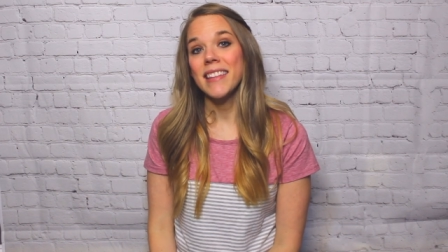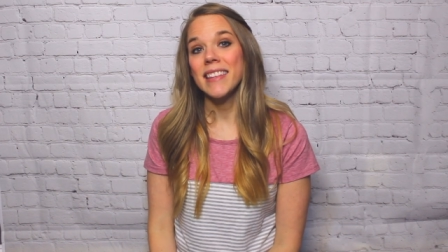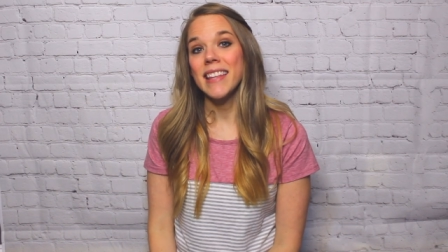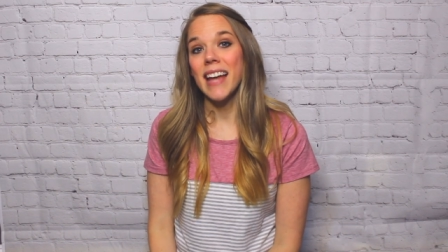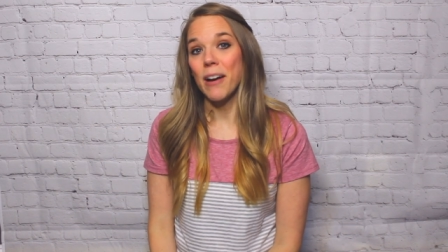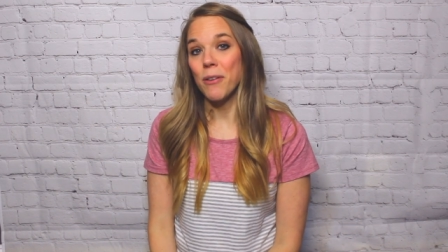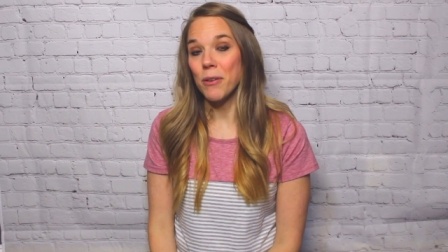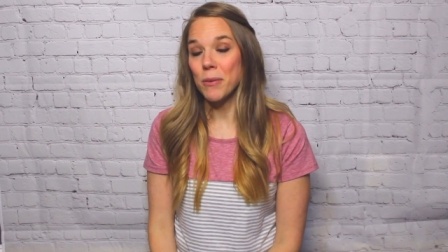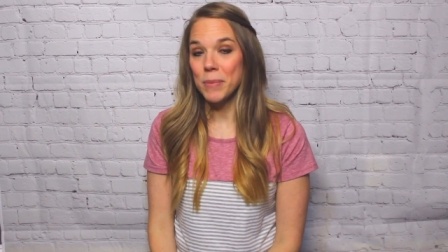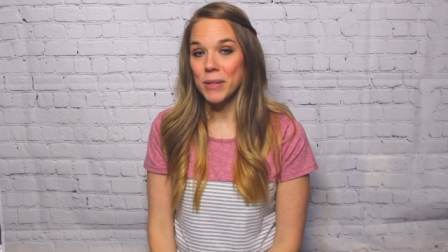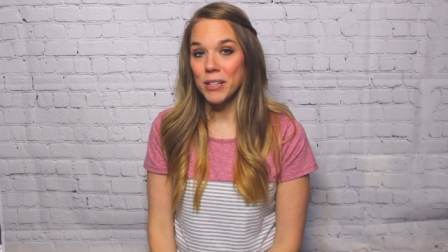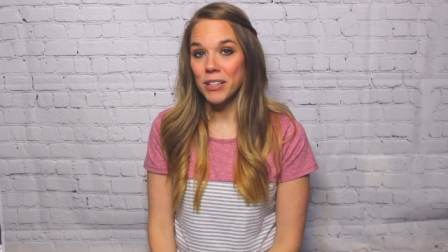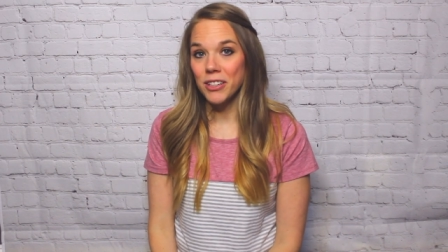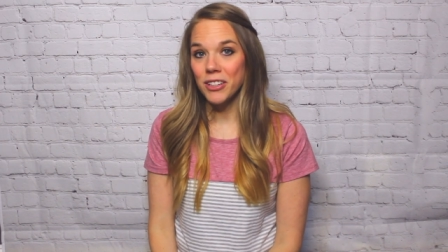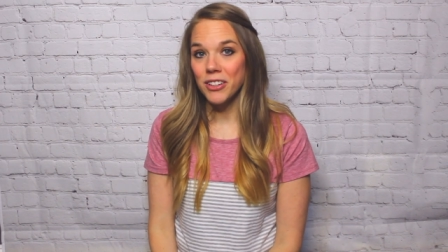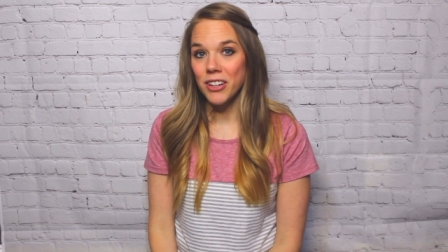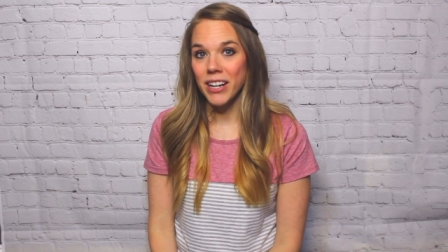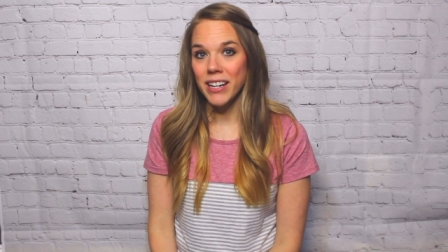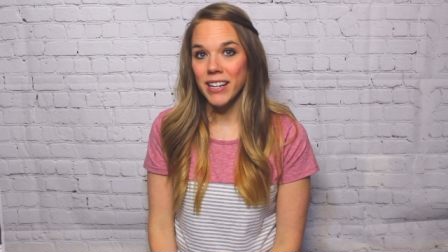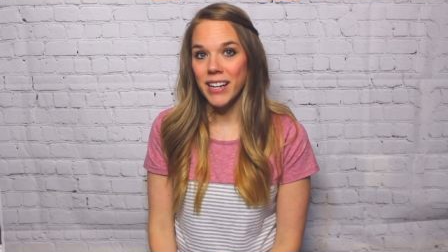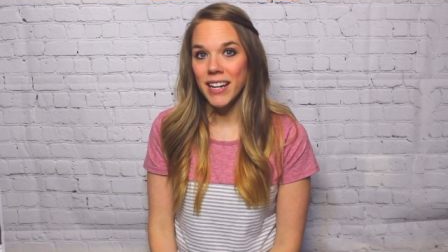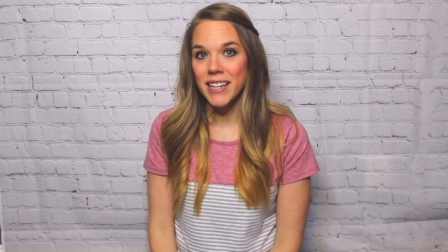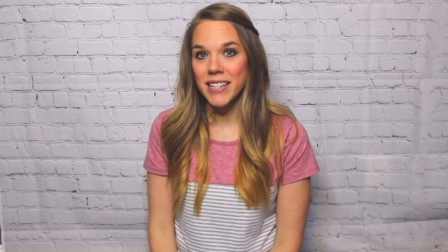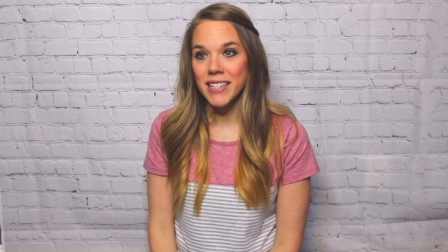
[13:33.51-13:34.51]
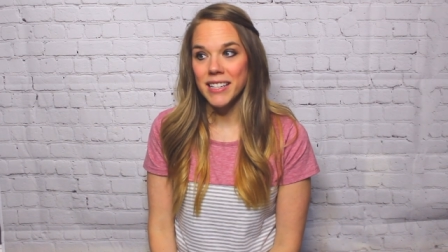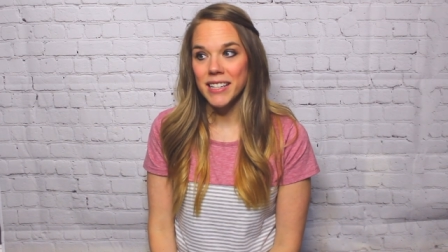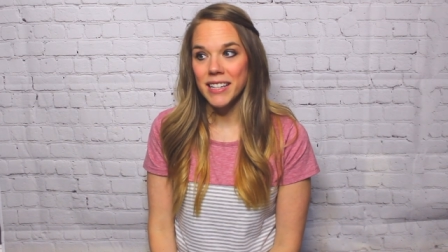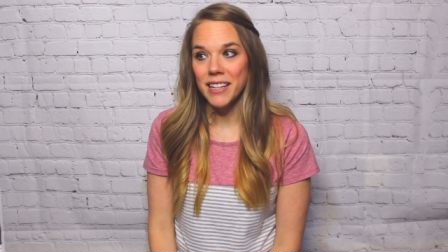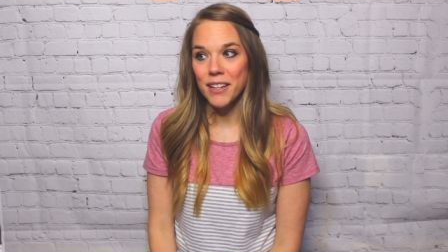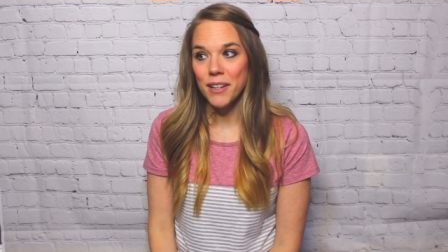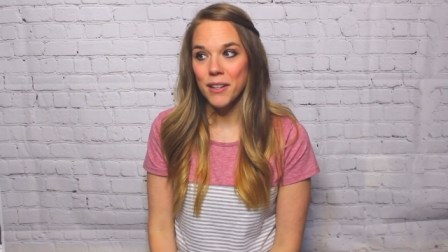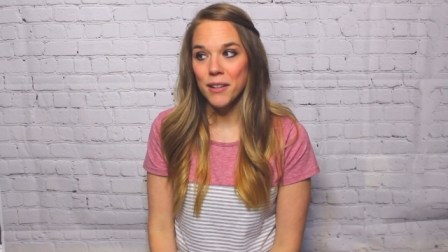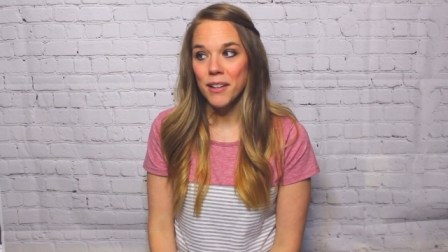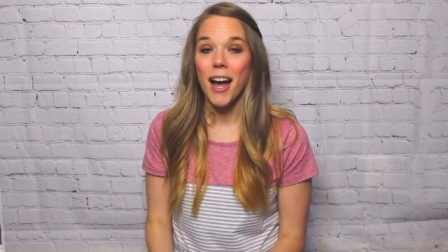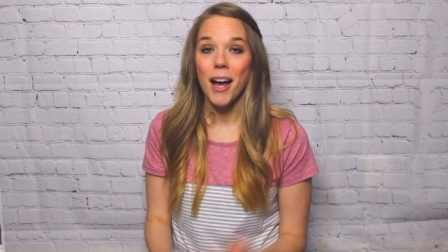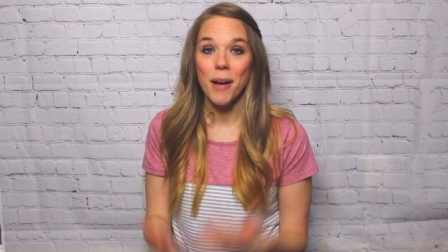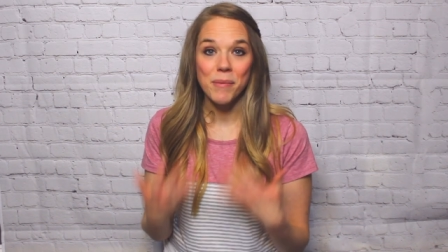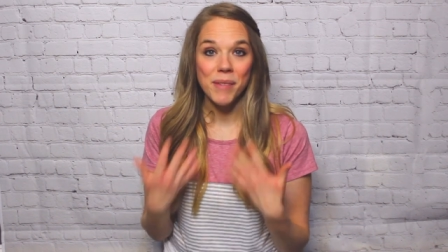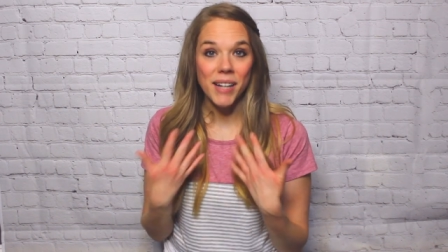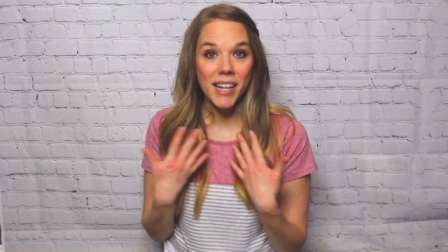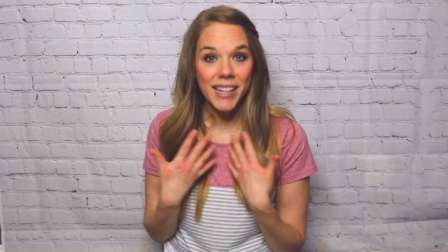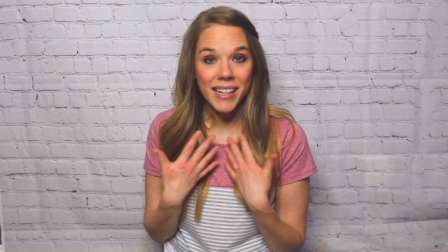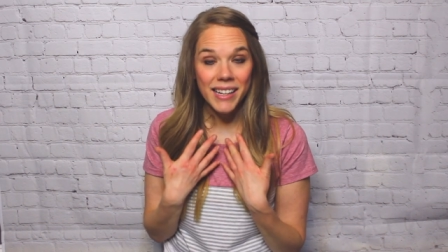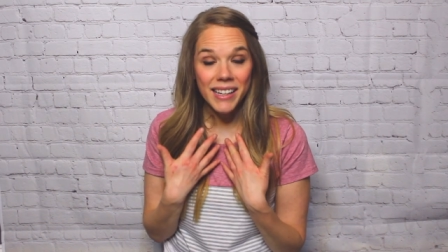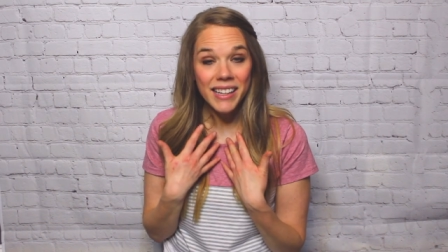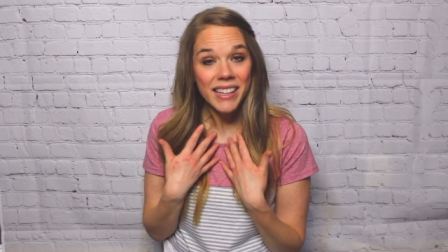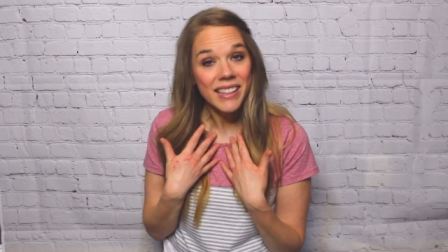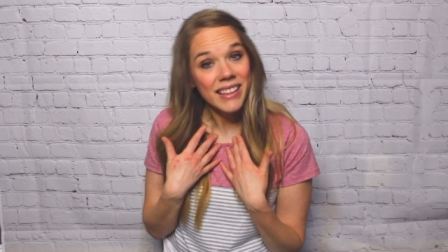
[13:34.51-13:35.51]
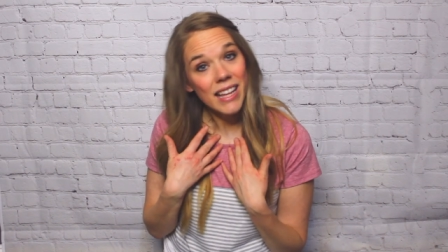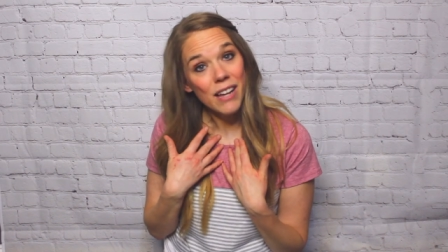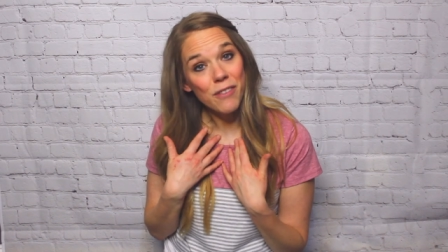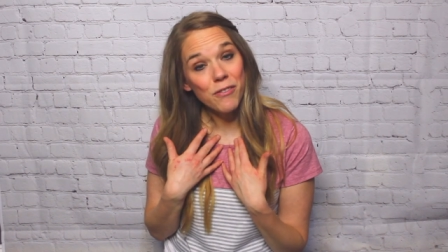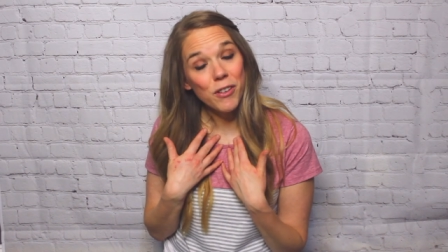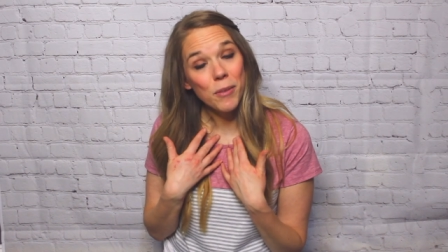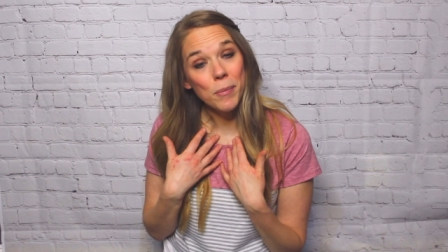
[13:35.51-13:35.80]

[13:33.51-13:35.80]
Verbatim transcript: that would be a great idea. I'm not gonna get that